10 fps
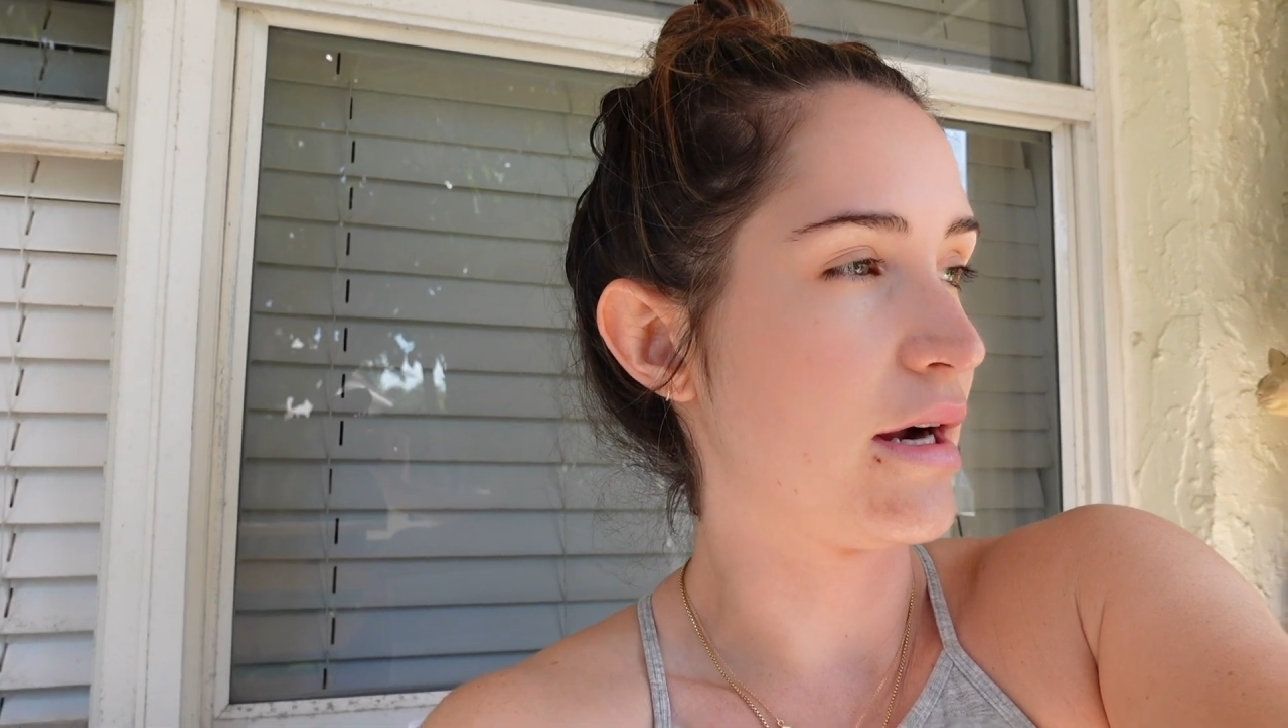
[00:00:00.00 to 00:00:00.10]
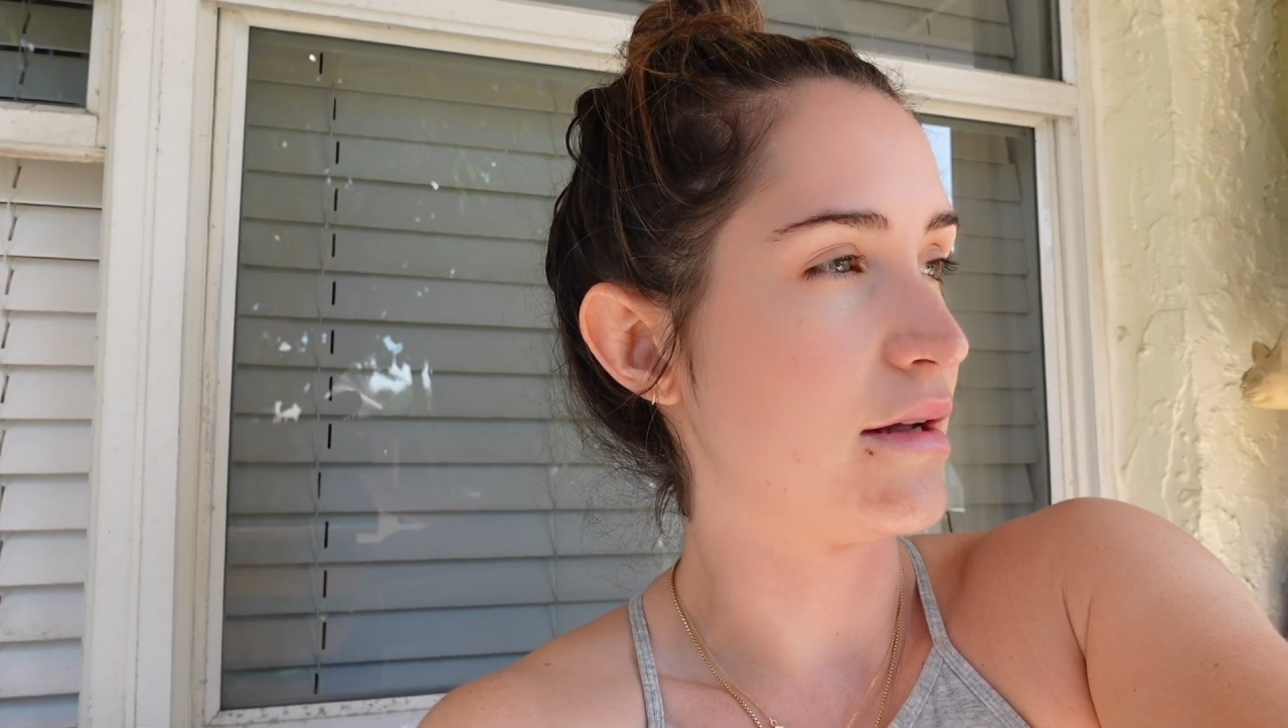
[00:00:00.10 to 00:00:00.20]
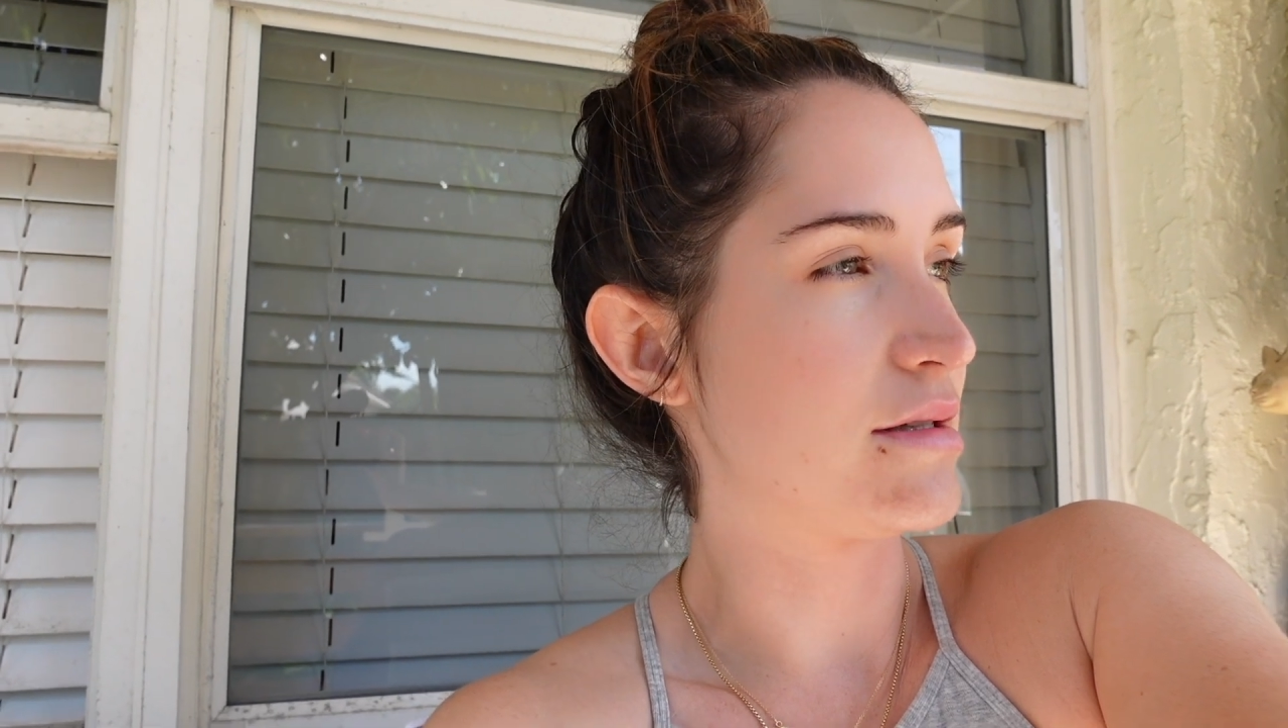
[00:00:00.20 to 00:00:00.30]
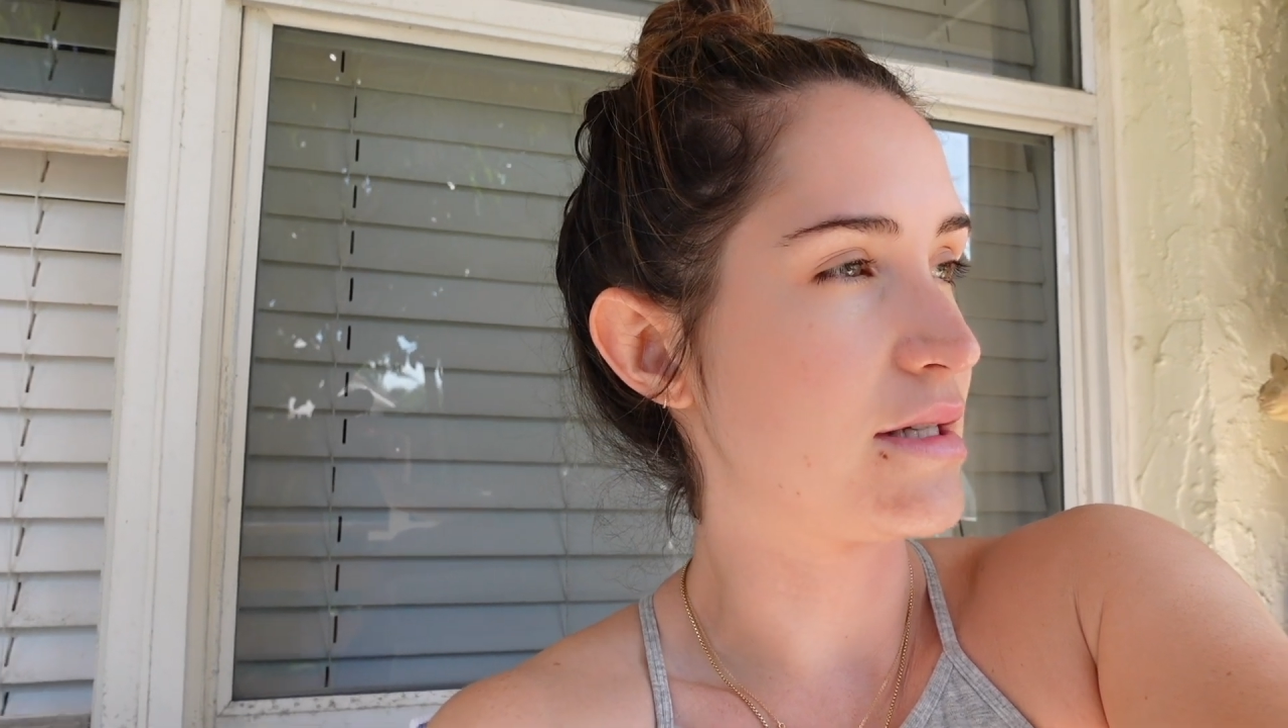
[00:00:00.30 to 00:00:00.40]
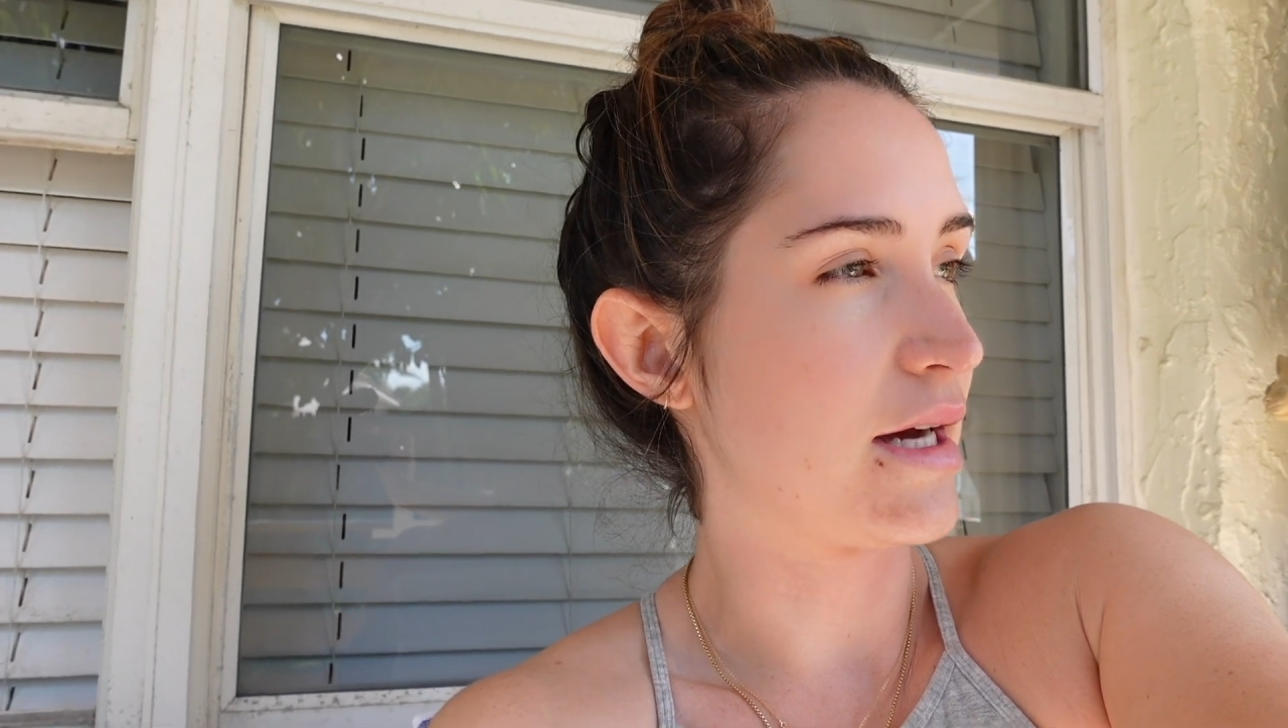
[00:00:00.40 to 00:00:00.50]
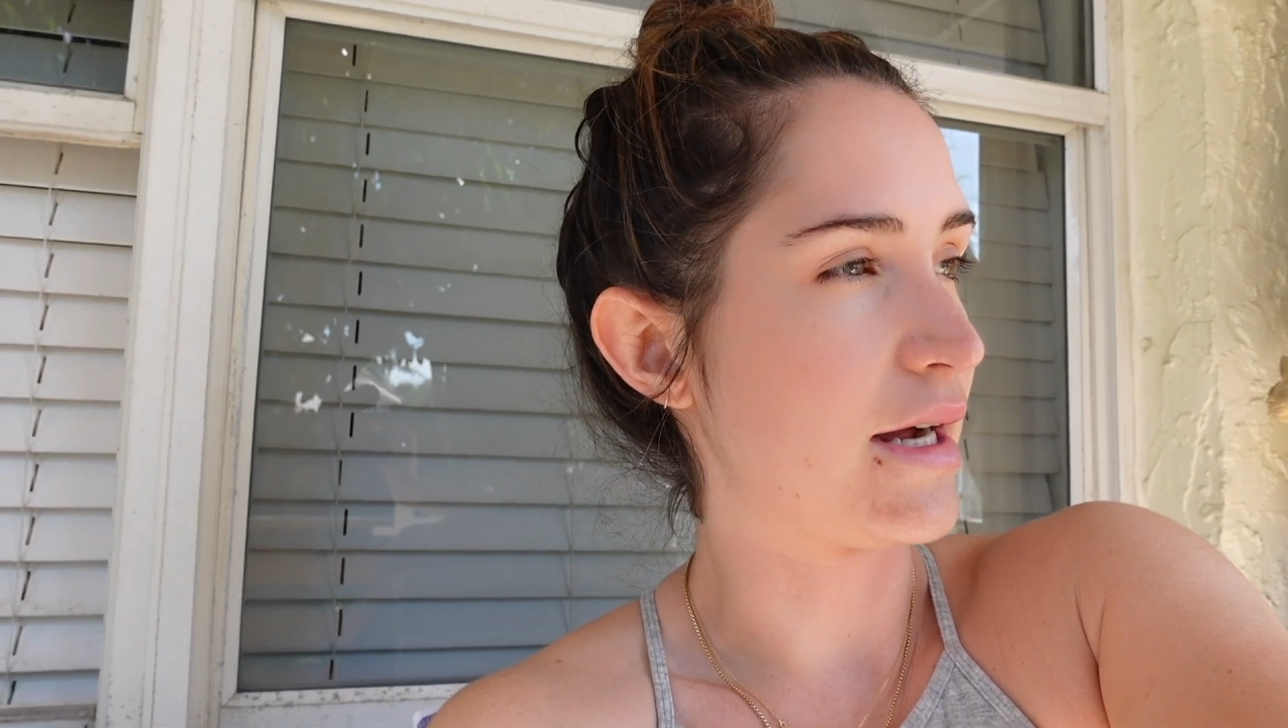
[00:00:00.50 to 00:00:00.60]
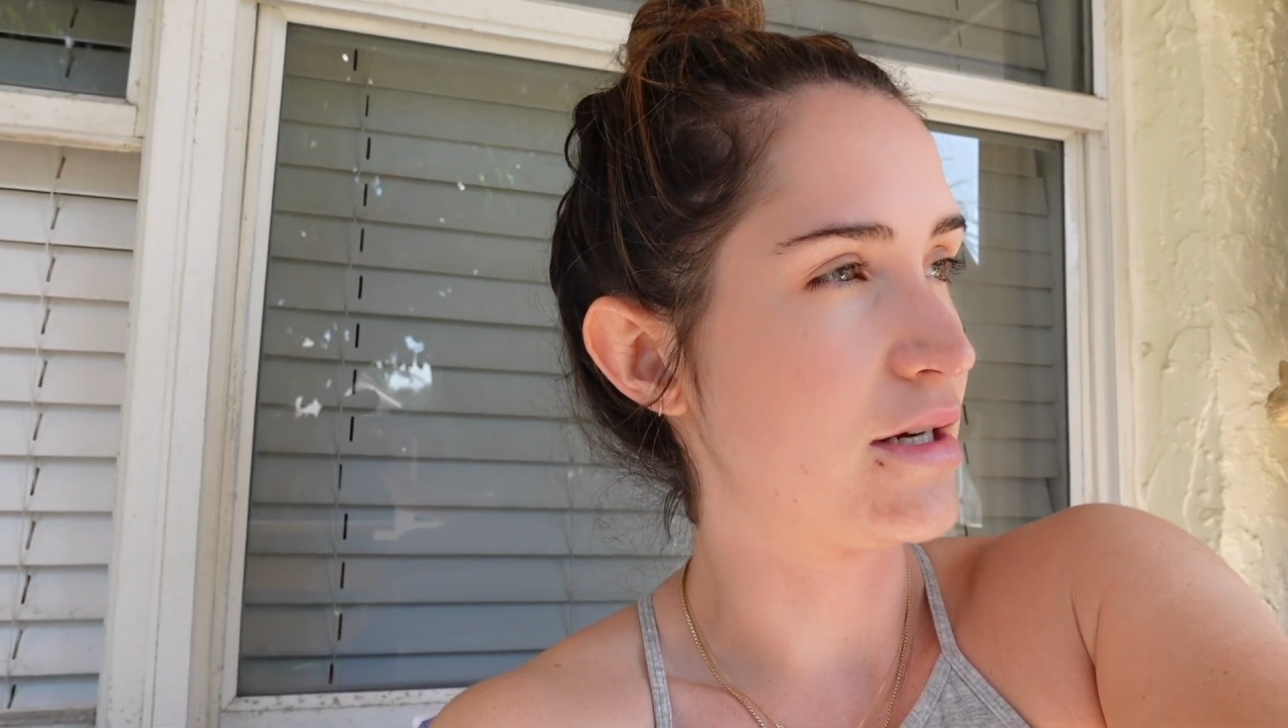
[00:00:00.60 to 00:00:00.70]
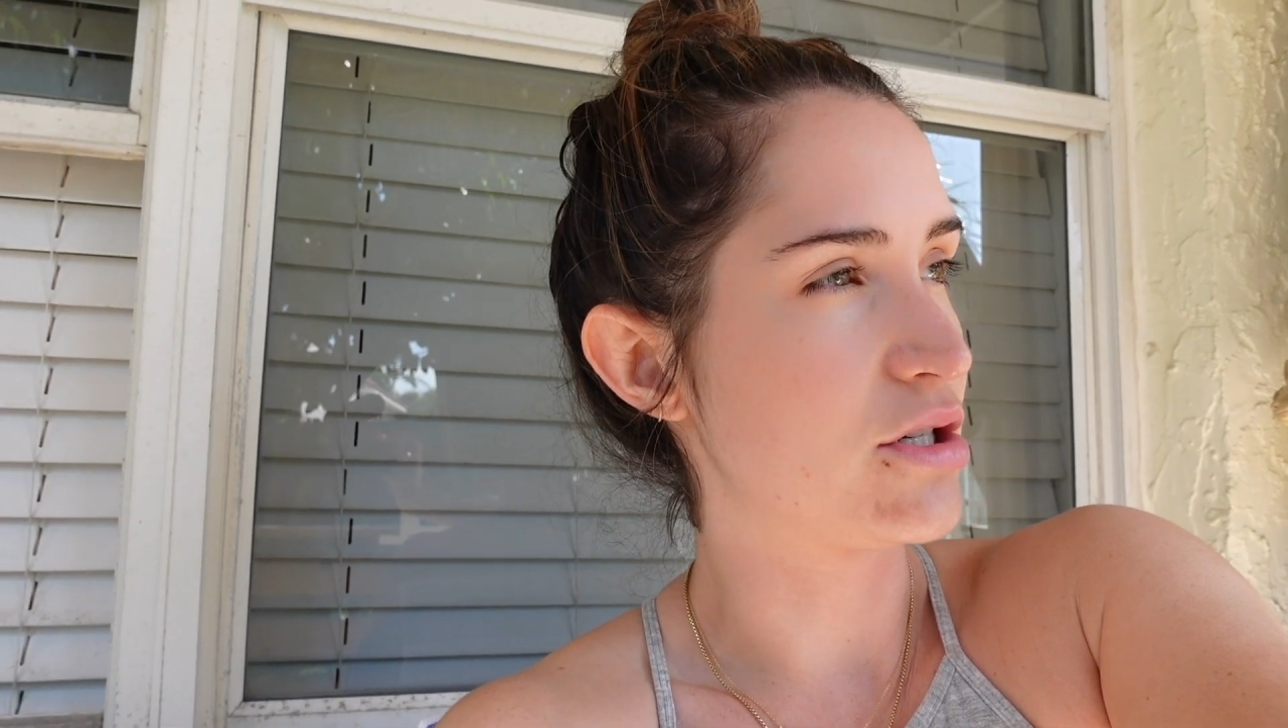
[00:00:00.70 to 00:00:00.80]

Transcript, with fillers: outside